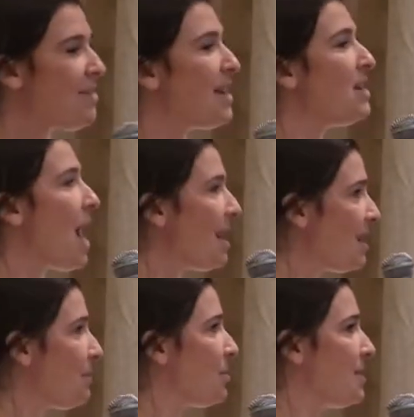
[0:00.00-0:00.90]
that
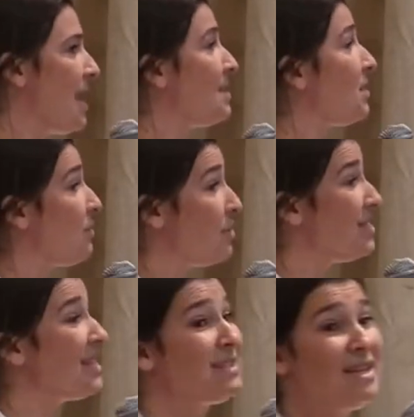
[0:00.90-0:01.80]
90% of
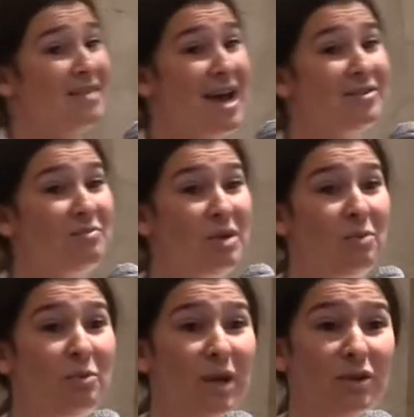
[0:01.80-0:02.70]
those 16,000
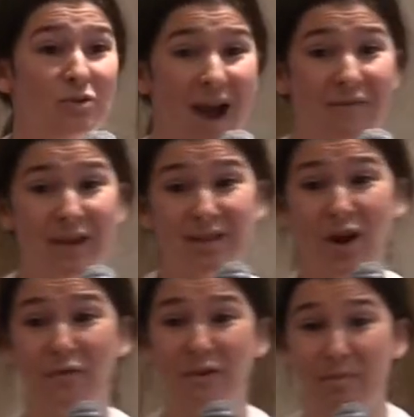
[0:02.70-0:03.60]
people being
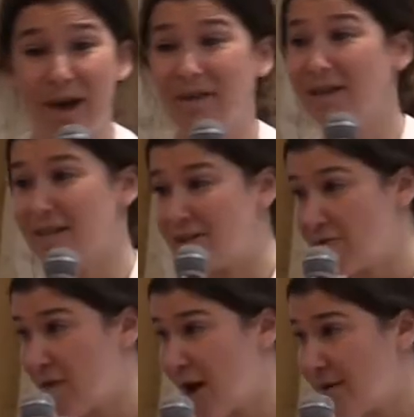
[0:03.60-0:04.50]
trafficked are female
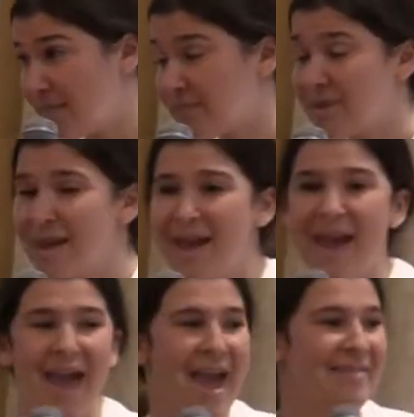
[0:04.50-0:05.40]
identified,
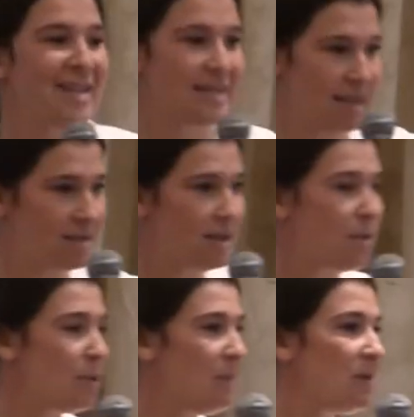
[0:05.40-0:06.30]
and that
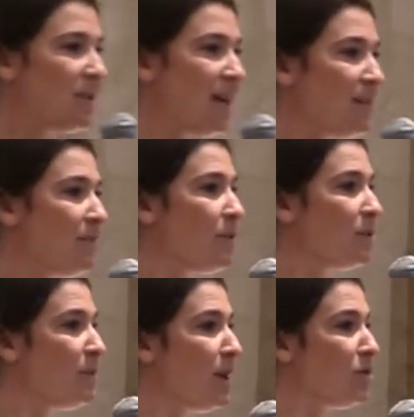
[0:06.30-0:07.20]
63% of
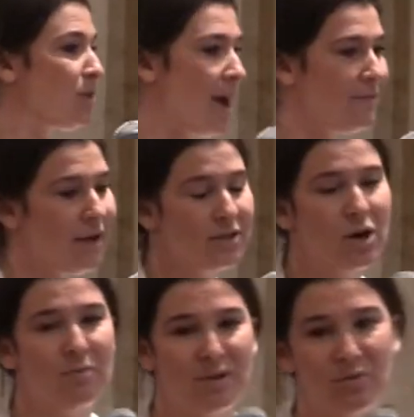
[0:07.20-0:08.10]
those being
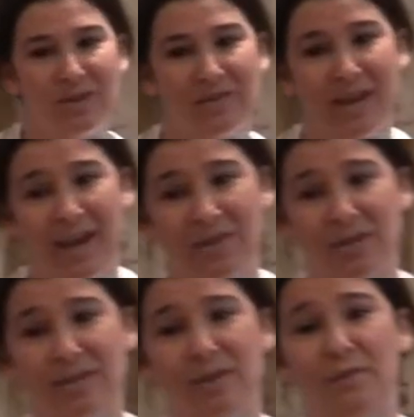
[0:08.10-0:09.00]
trafficked are between the
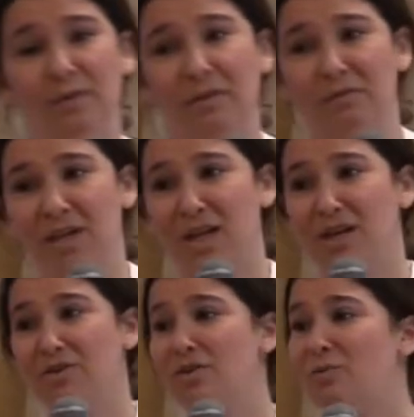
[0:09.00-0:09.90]
ages of
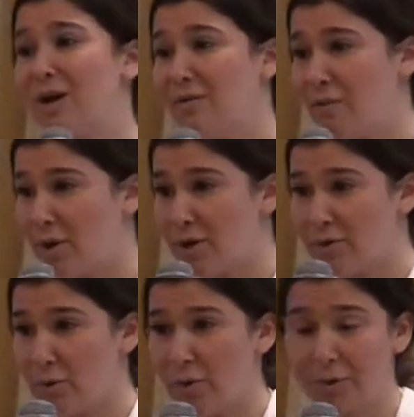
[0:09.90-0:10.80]
15 to 24
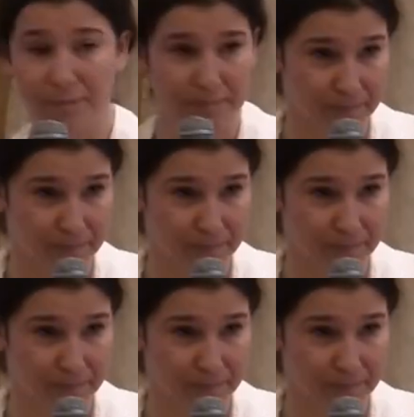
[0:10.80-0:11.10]
years old.